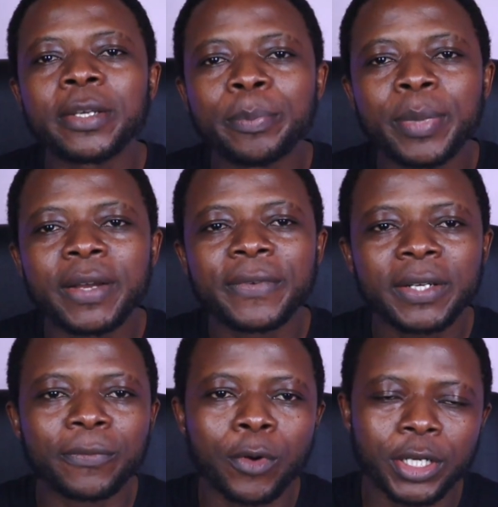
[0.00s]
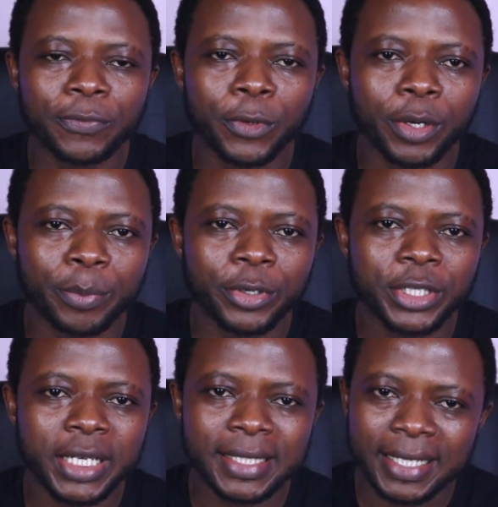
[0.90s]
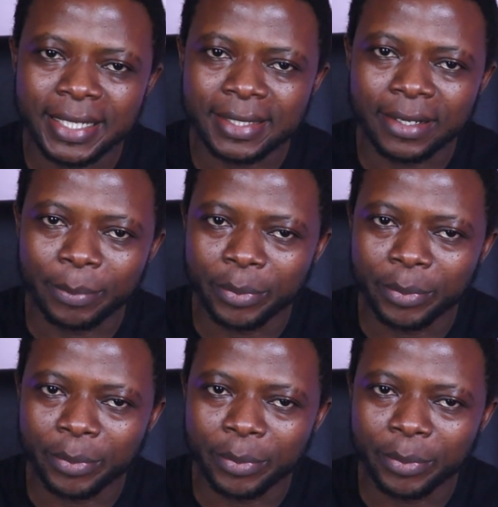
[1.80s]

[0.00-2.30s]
the perfect voice for your projects is a